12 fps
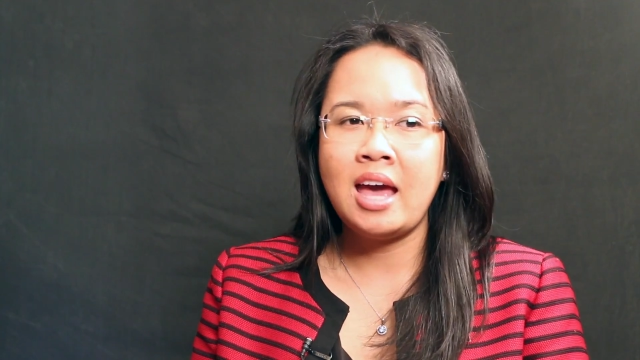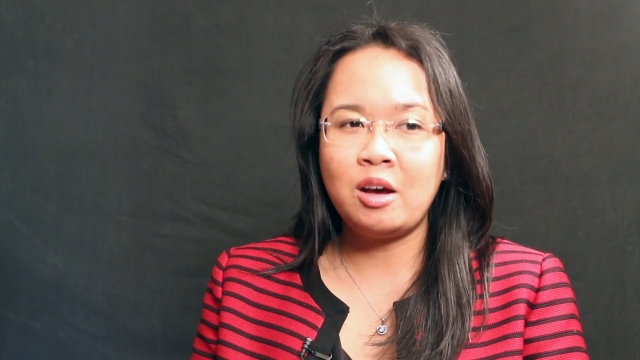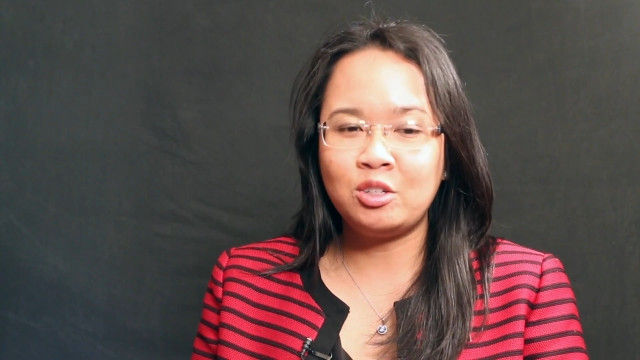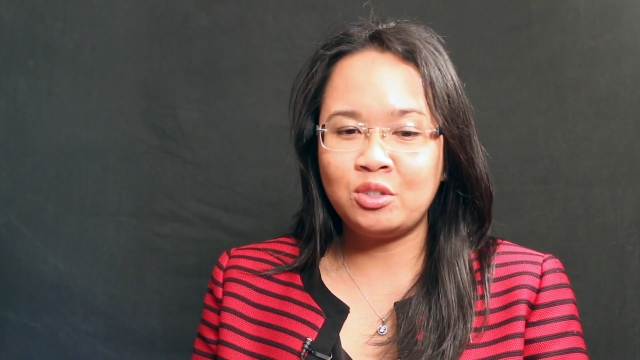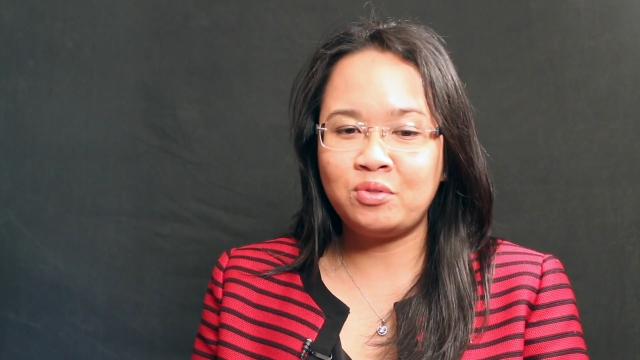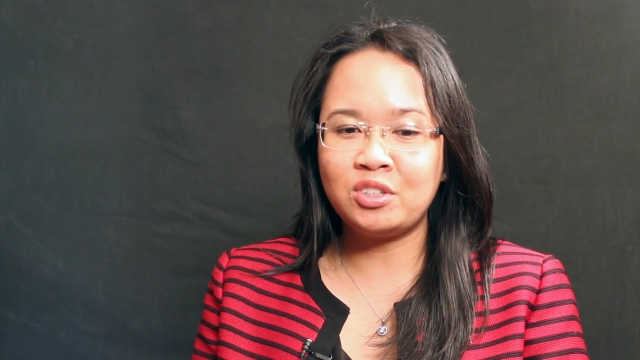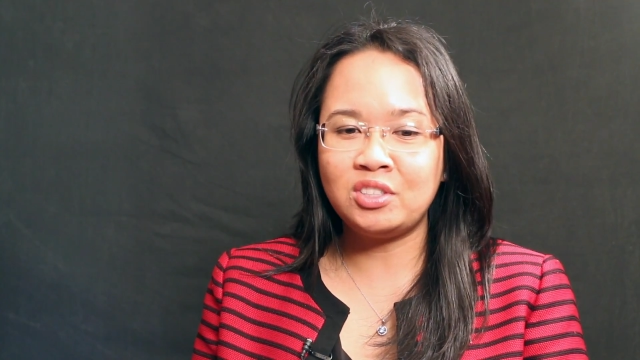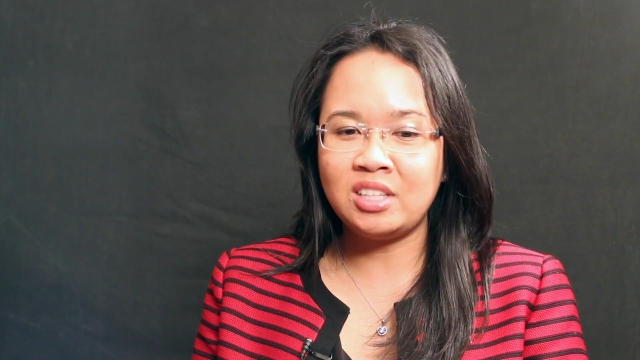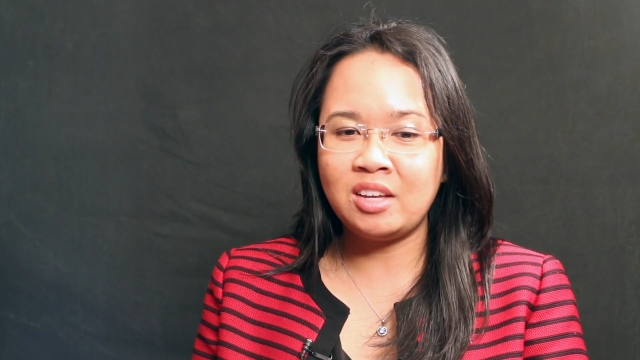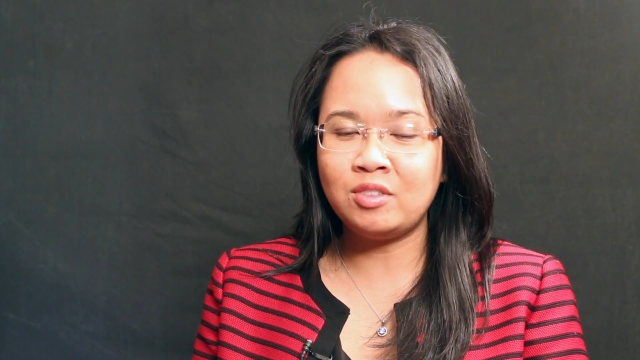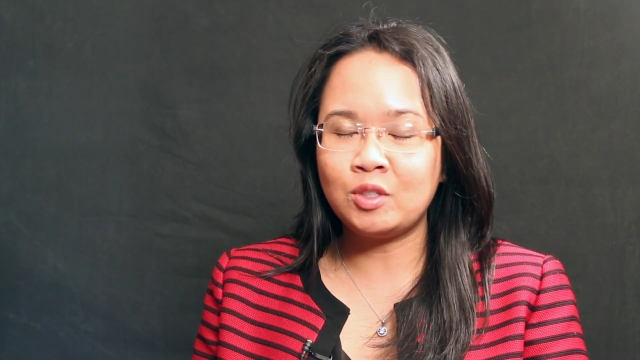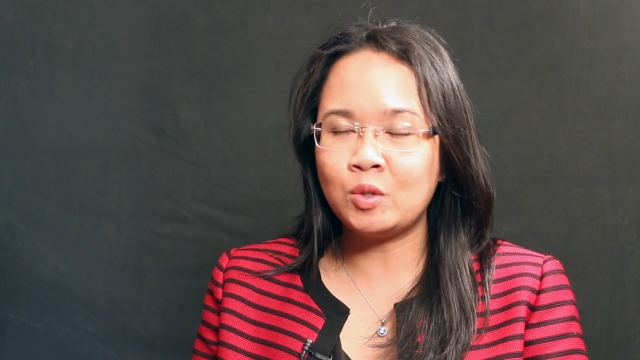how's your first
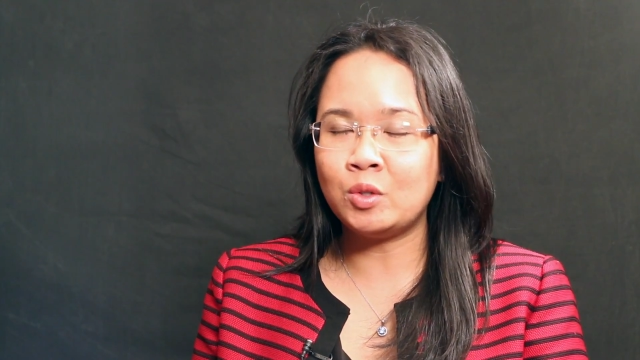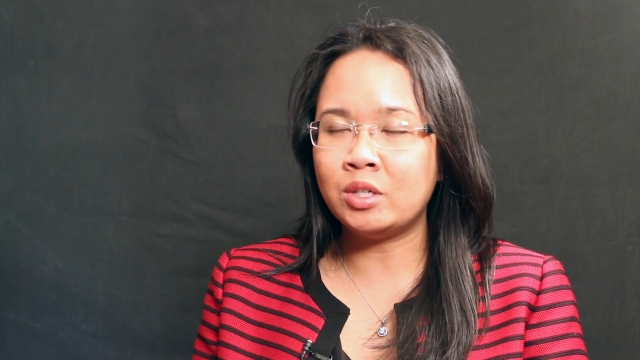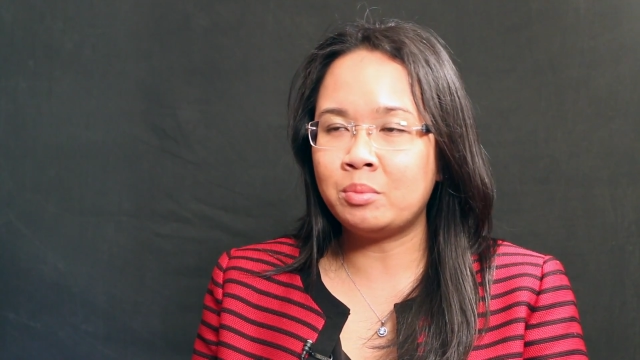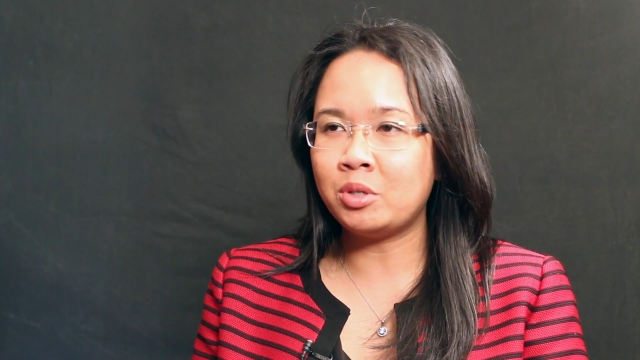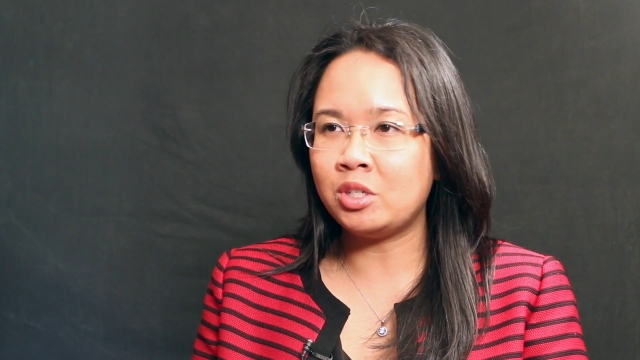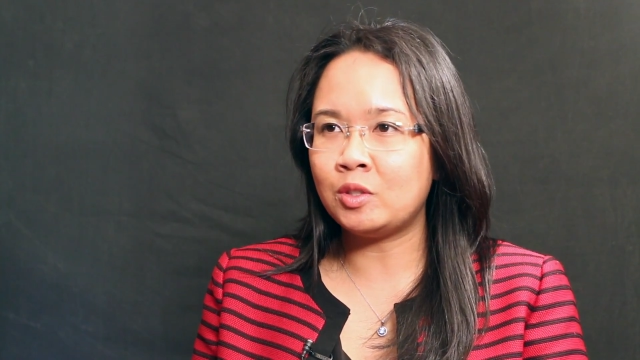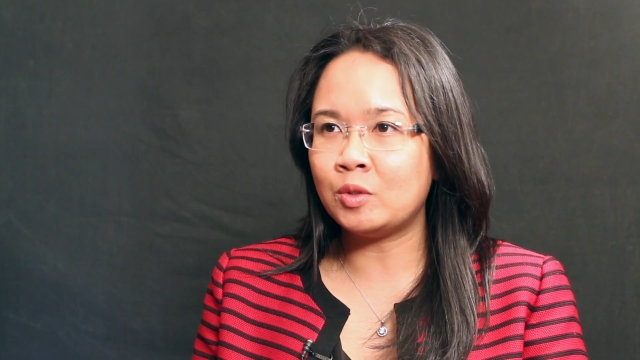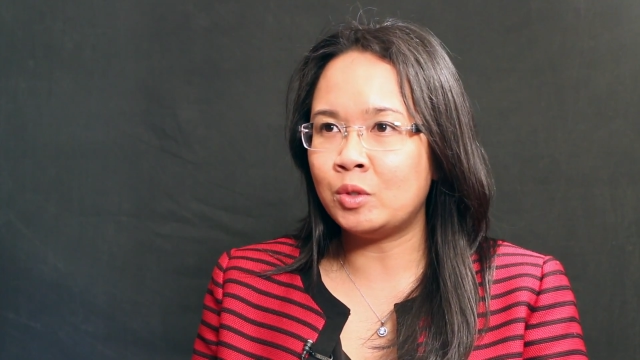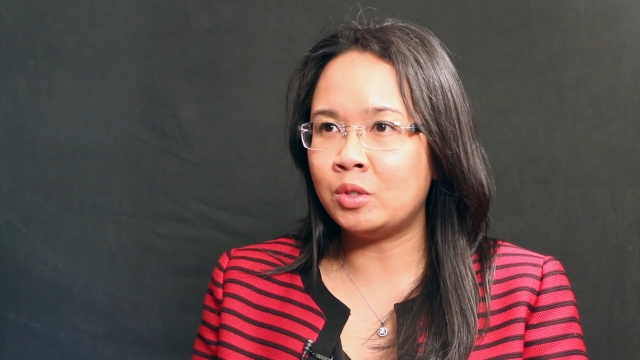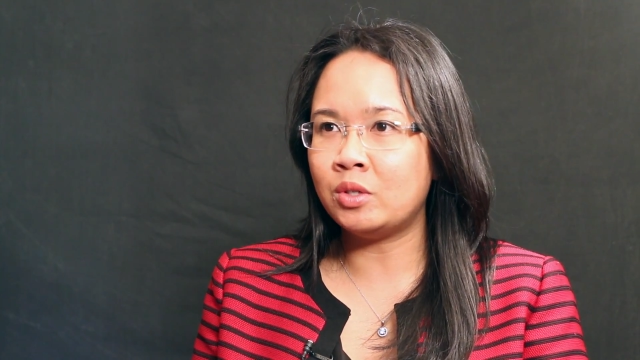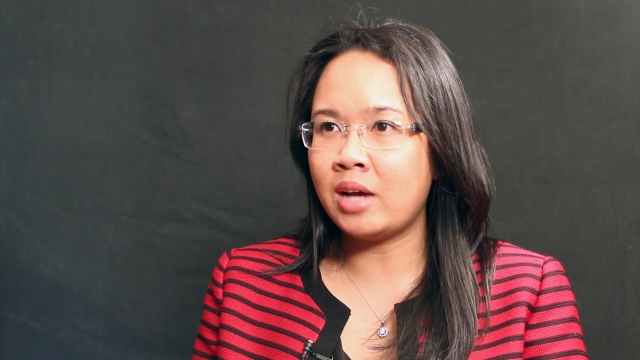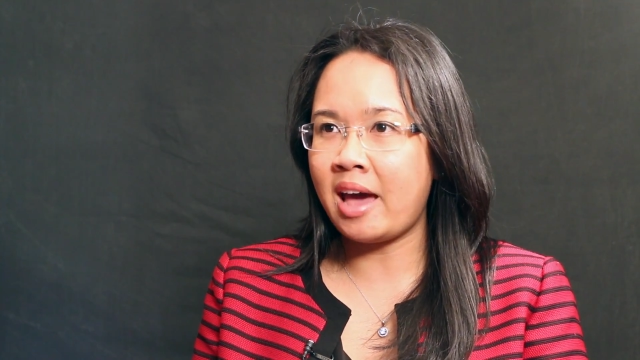day of school at
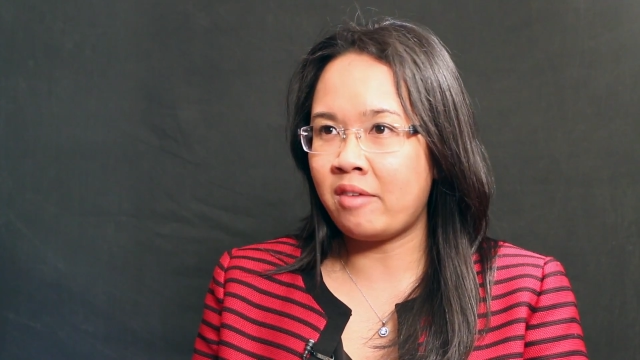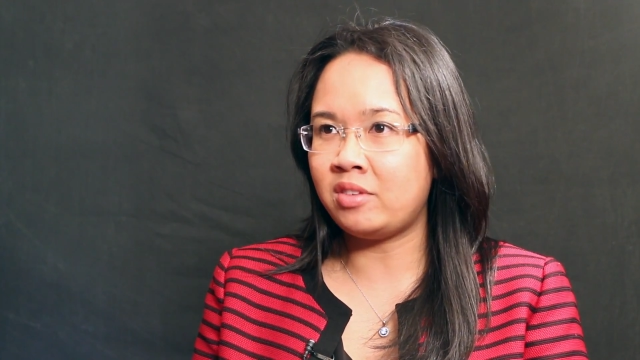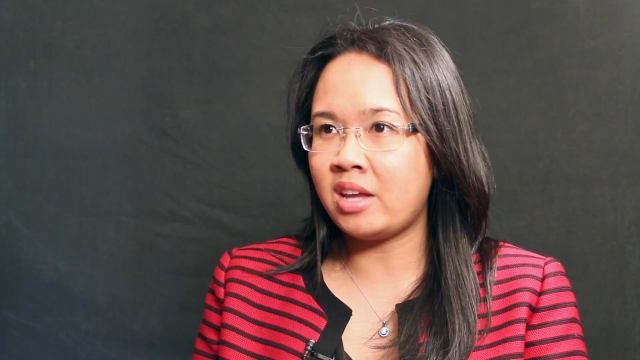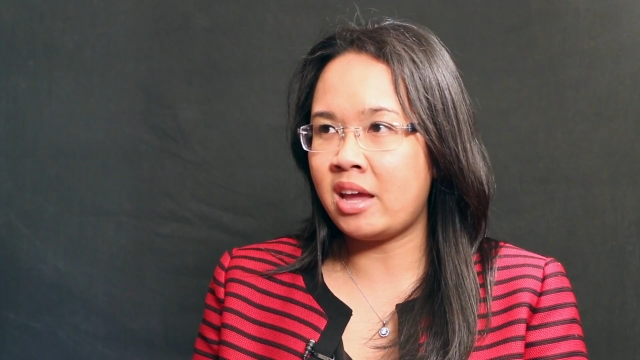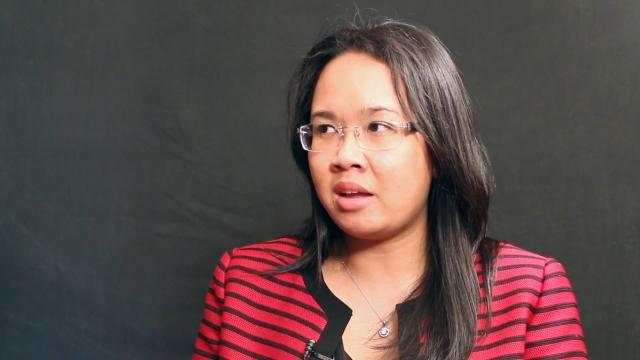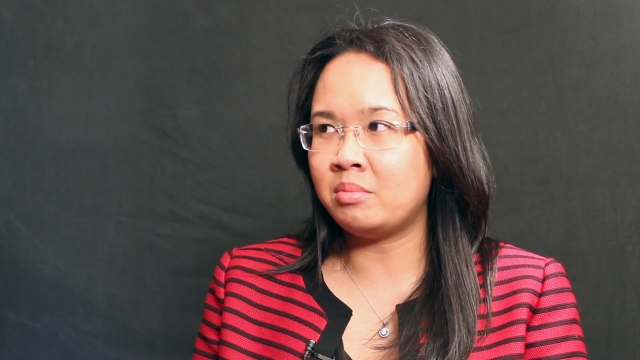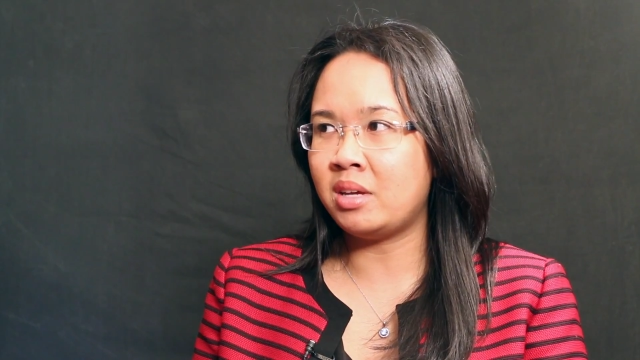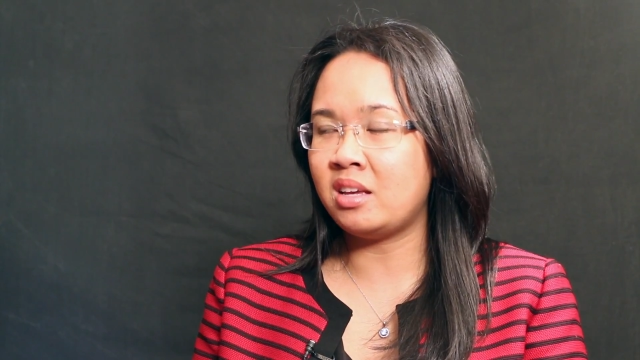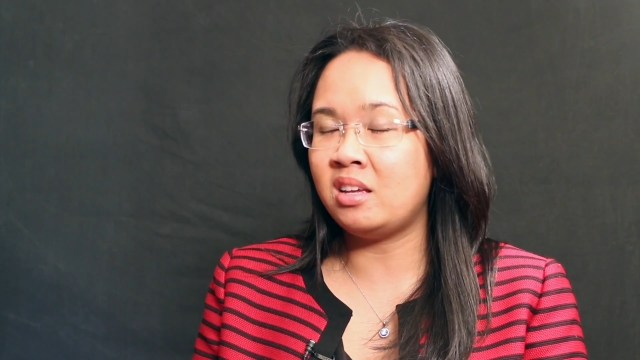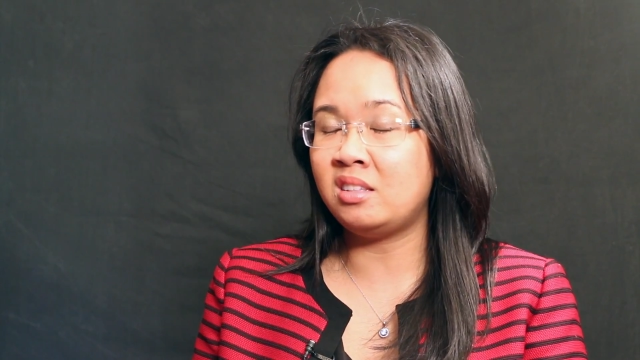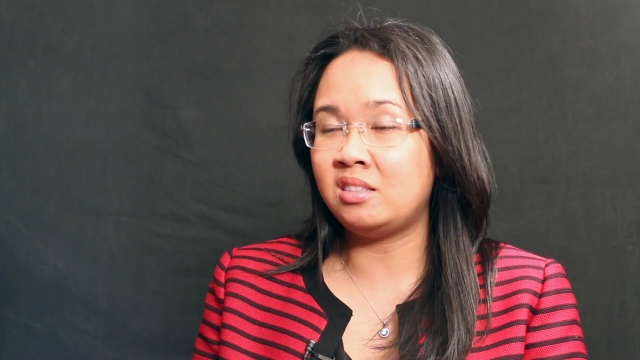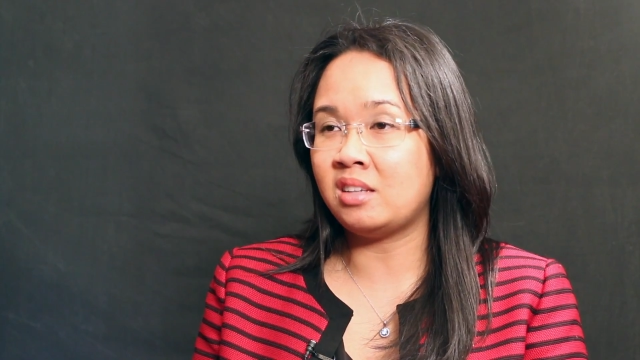preschool, half day? I'm
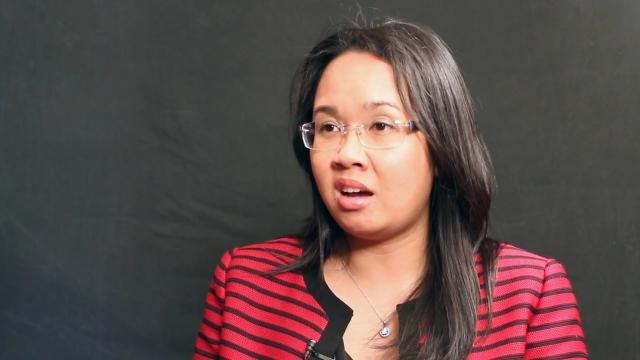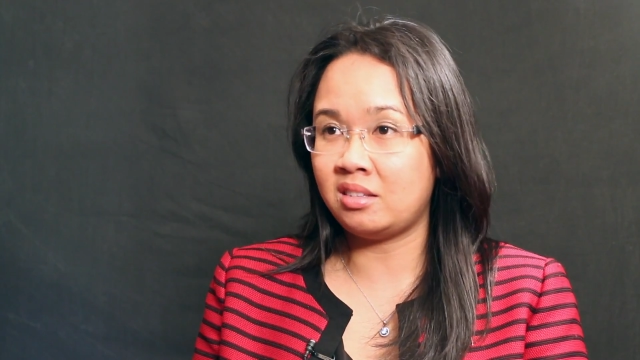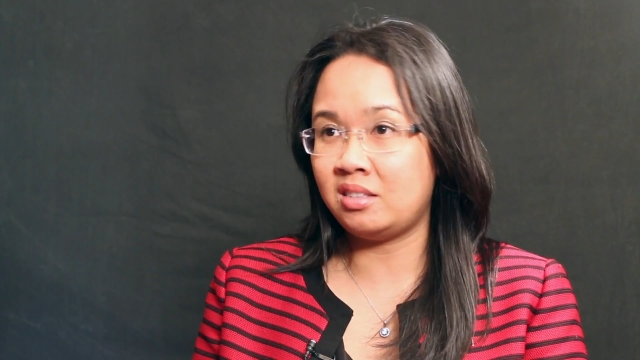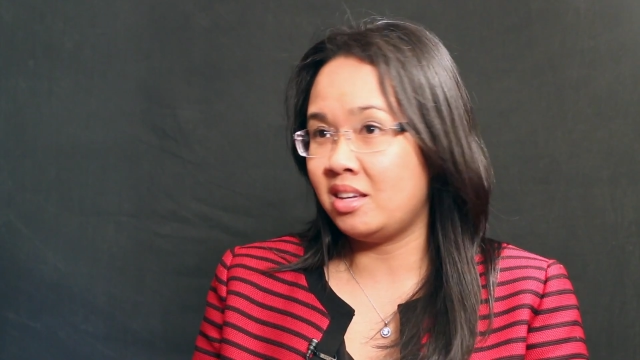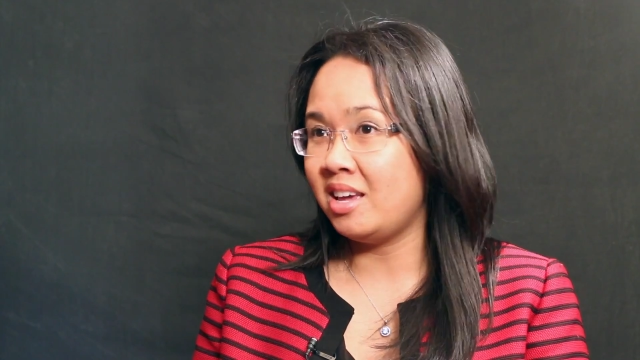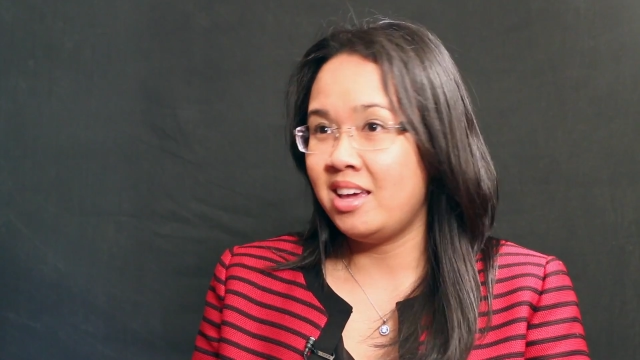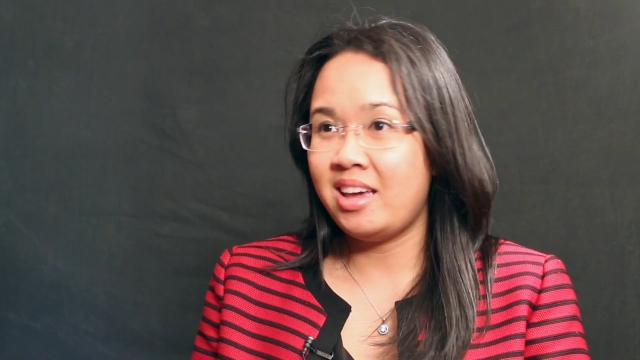like, it sucked.